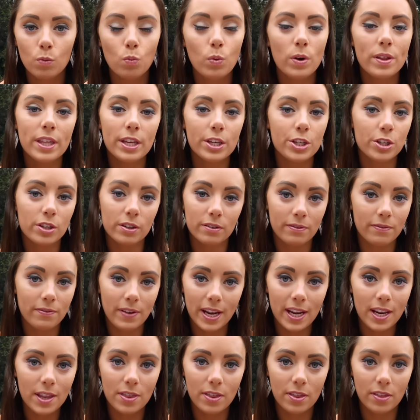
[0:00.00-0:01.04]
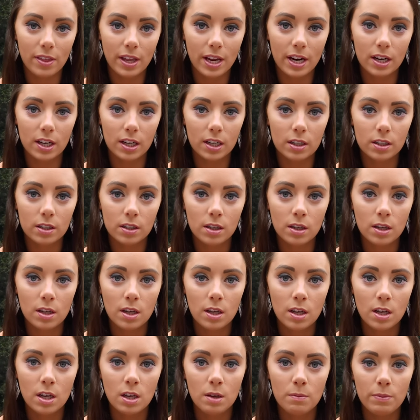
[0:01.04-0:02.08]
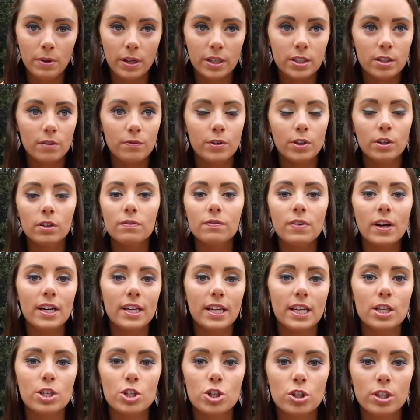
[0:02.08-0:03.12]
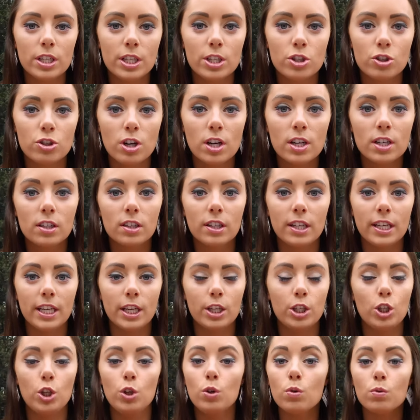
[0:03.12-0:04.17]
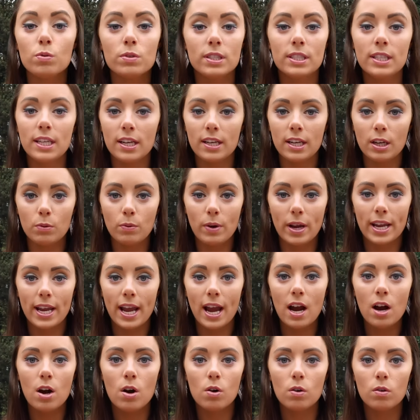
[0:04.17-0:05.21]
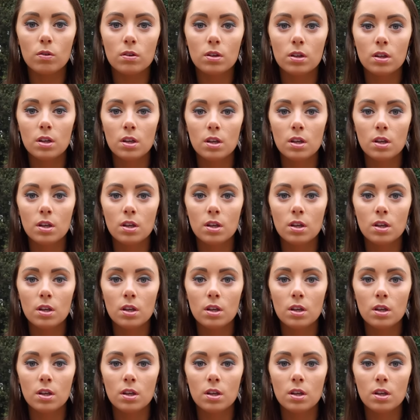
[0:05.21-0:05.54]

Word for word: within your faith there. Because if you're financially struggling and you don't see any way out,